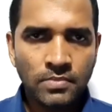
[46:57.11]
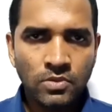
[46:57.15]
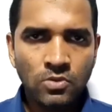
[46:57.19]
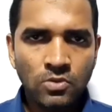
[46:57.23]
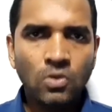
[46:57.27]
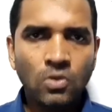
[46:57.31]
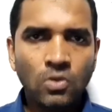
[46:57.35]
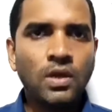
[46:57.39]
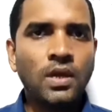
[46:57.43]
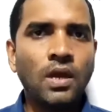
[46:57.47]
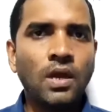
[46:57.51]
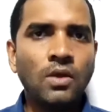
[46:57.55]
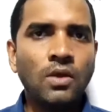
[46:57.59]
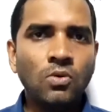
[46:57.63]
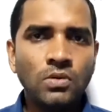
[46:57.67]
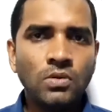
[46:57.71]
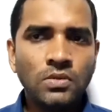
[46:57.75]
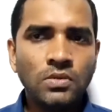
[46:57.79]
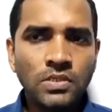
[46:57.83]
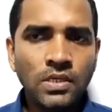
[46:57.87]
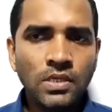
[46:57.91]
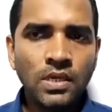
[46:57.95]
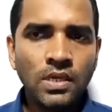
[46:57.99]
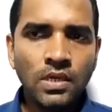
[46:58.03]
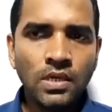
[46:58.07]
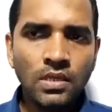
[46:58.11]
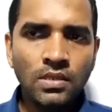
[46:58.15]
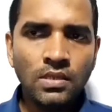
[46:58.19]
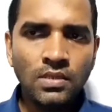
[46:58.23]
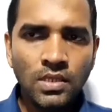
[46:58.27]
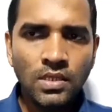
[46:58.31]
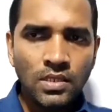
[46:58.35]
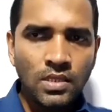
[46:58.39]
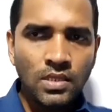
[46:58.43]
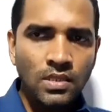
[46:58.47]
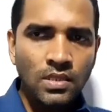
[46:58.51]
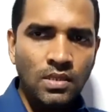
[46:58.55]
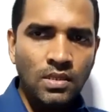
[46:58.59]
You cannot see
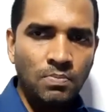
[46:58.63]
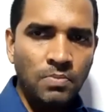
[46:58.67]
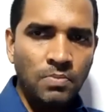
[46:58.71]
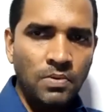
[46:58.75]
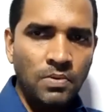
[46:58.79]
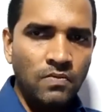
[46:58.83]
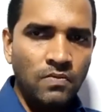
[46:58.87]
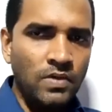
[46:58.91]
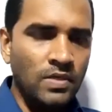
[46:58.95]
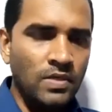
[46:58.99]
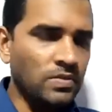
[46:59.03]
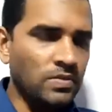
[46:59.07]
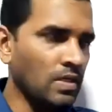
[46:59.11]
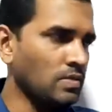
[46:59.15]
in the previous